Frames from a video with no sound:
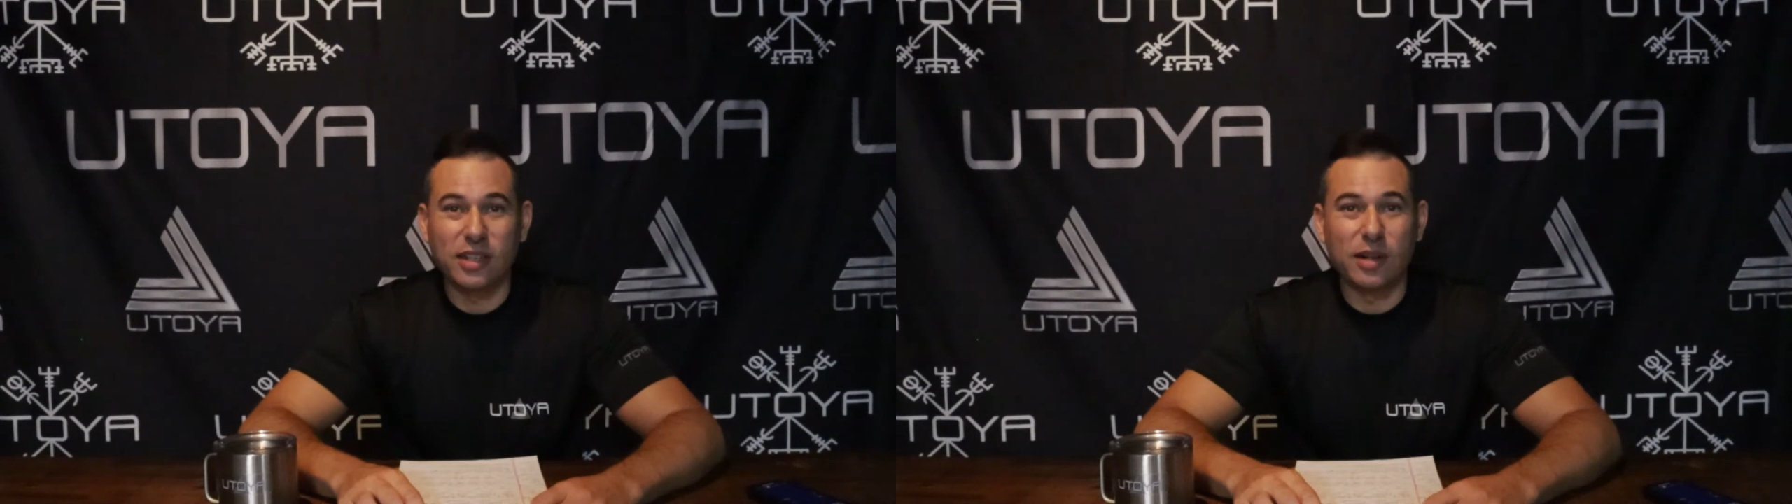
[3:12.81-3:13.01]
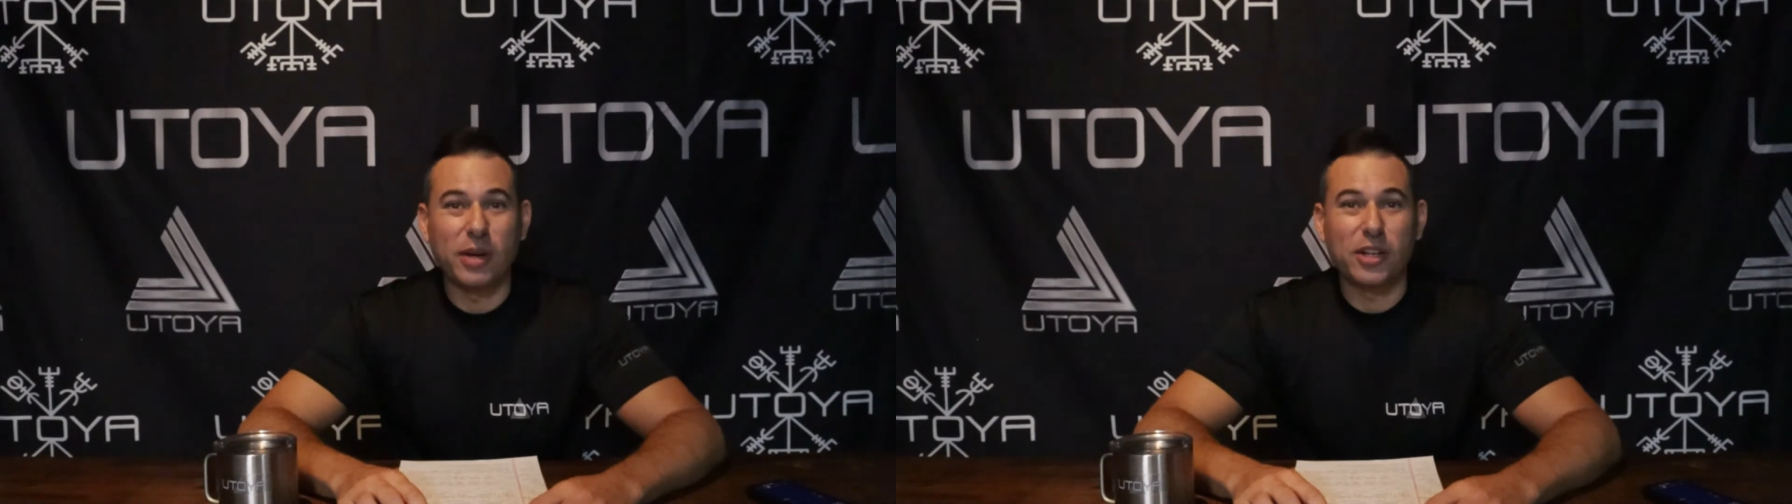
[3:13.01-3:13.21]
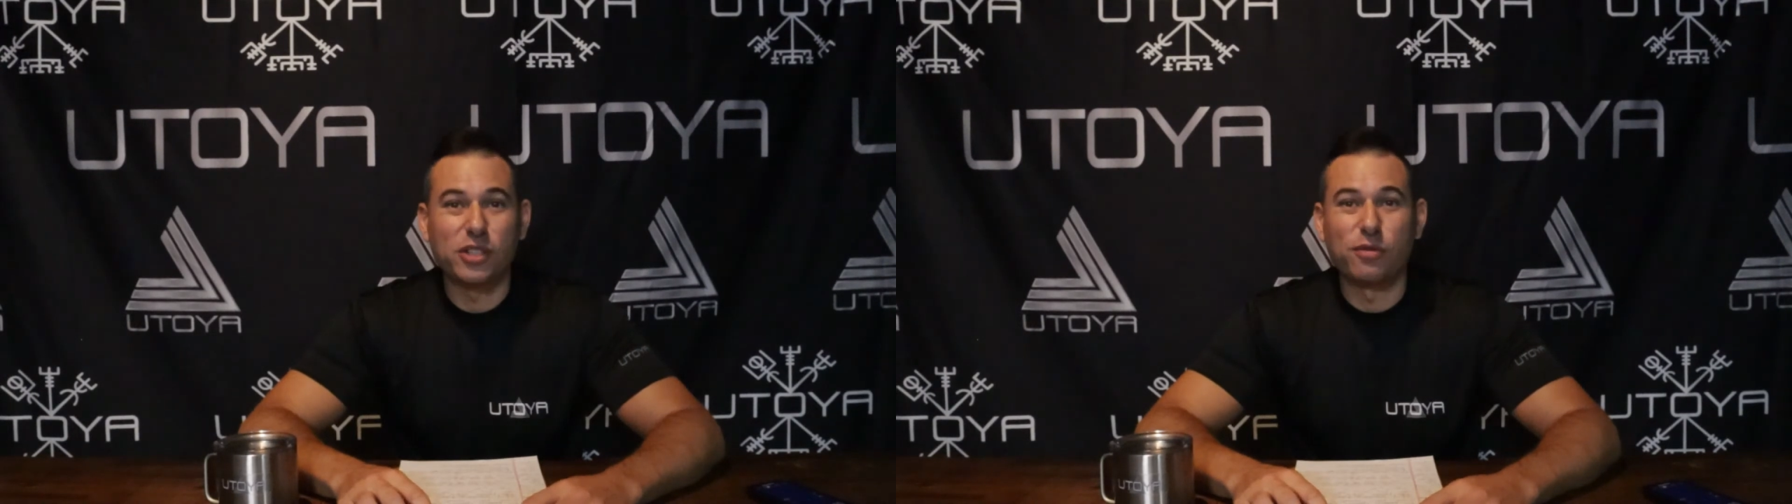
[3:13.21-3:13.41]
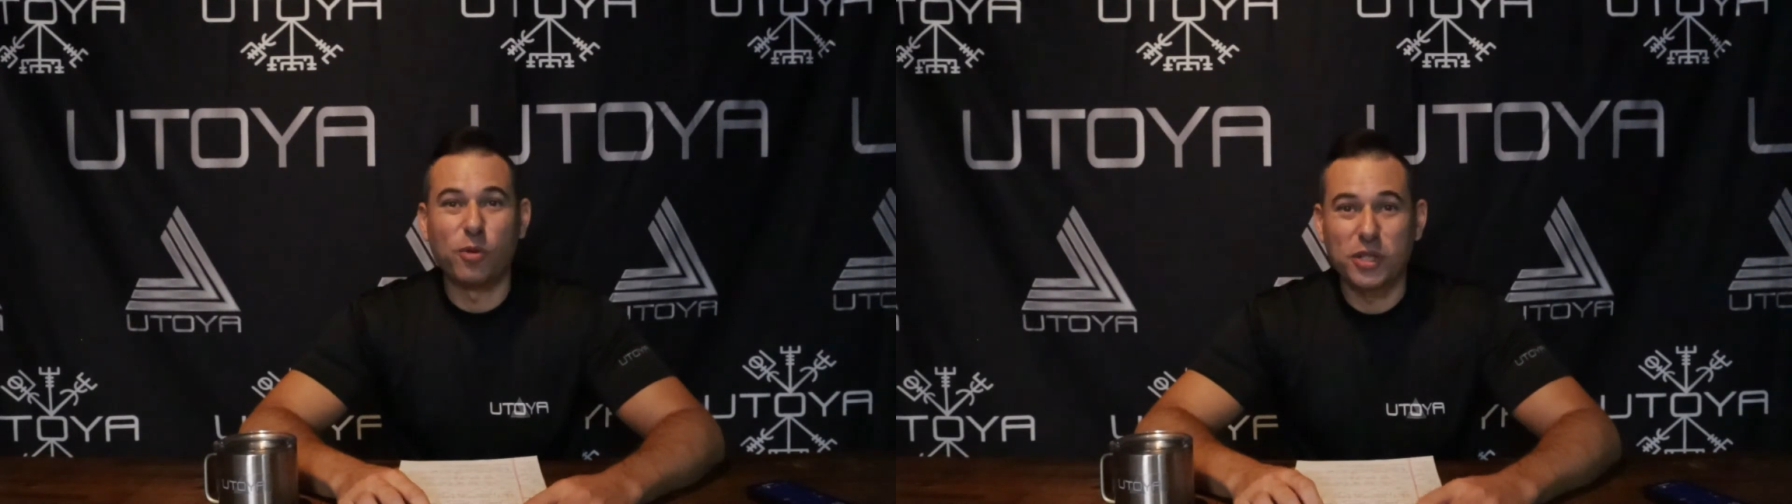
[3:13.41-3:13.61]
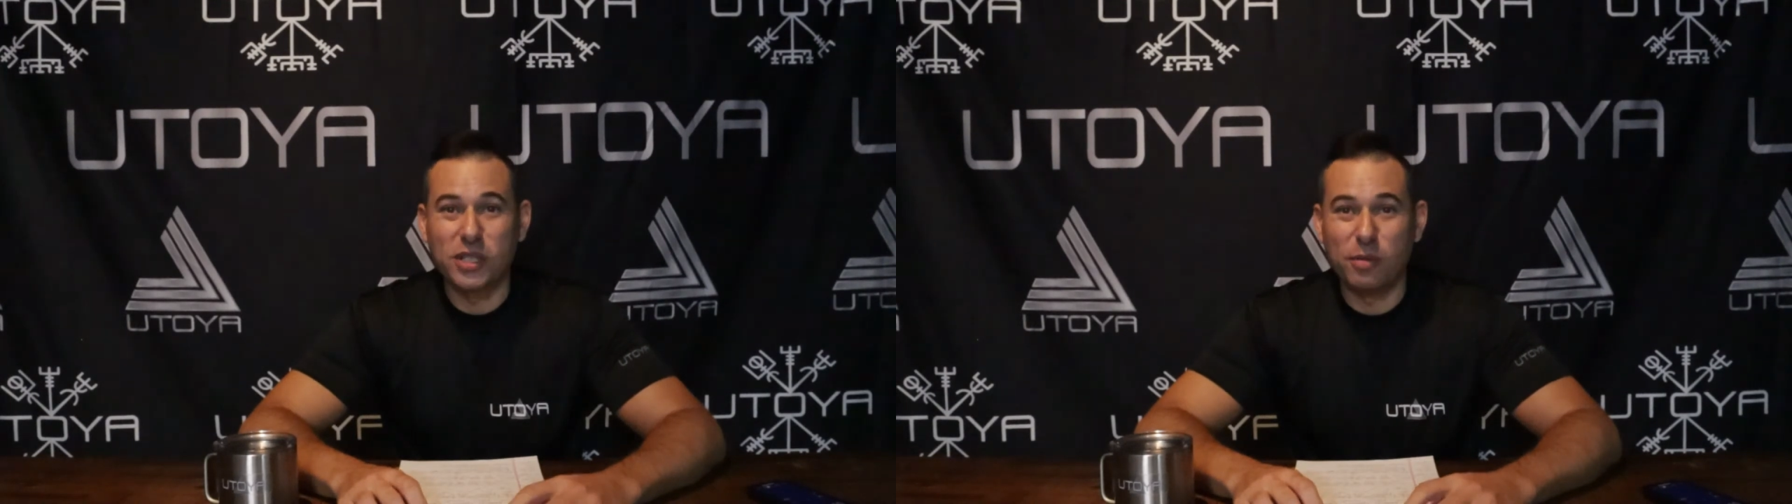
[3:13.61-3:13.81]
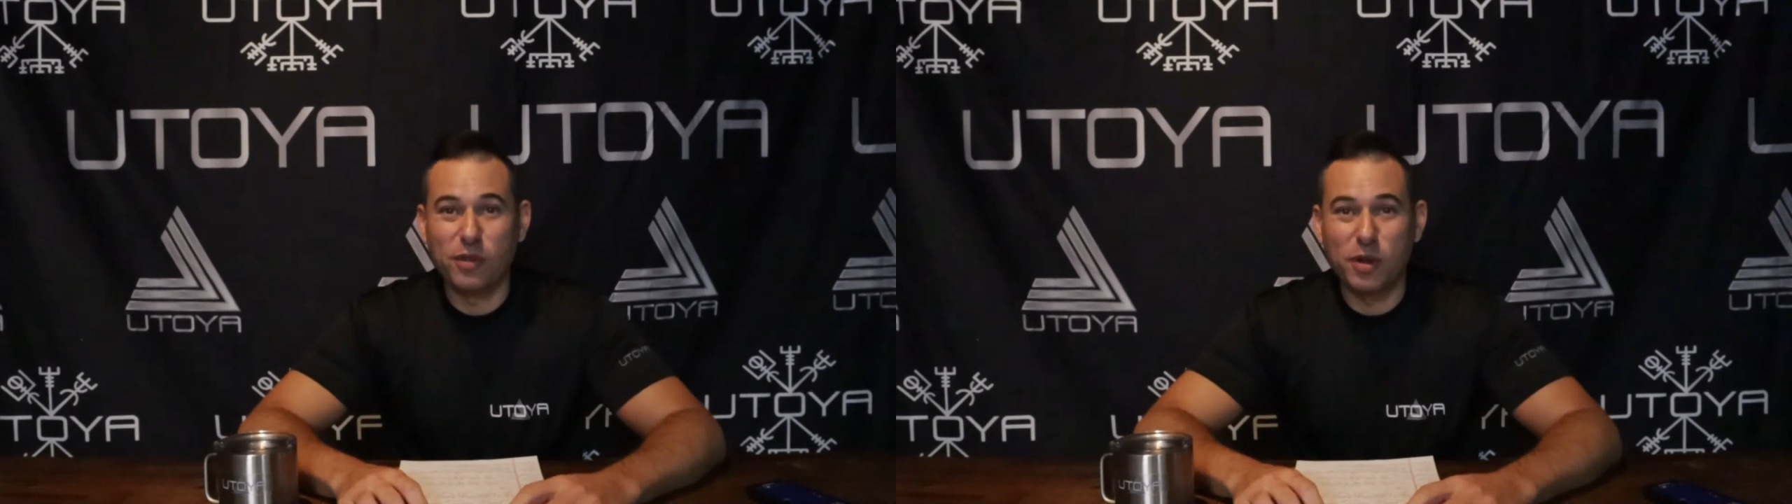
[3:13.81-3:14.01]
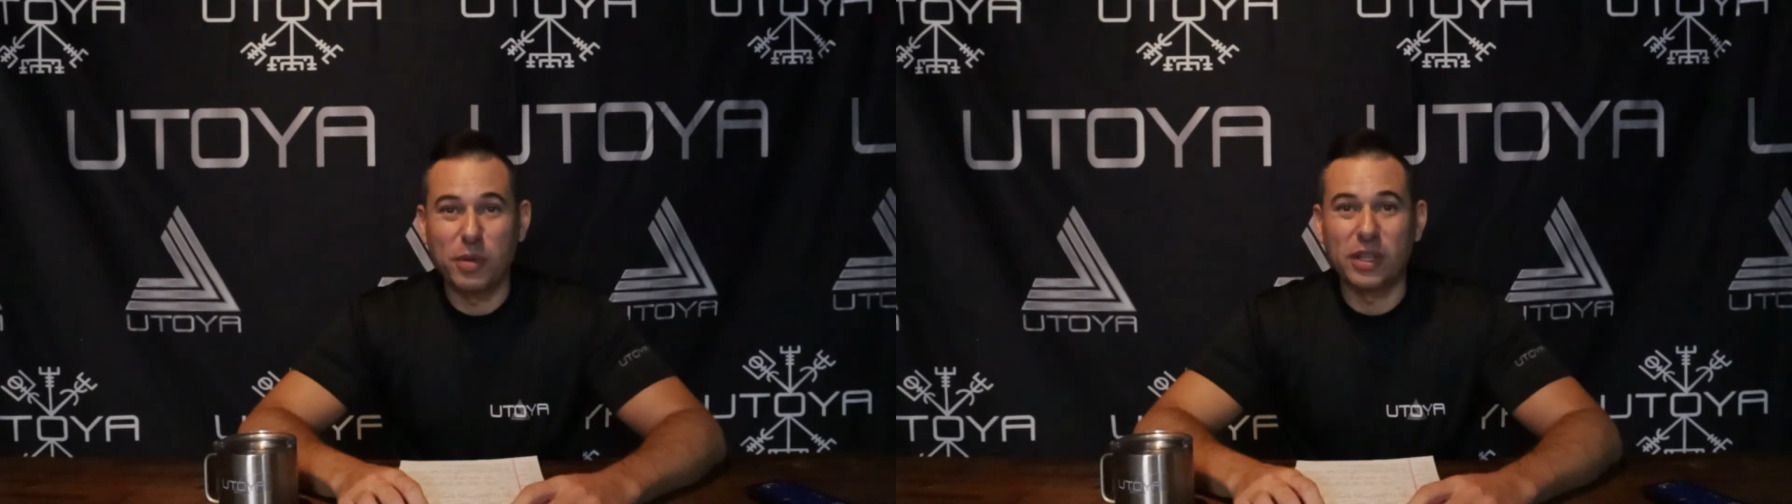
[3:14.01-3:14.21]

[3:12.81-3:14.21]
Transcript: and I'm actually for some of them,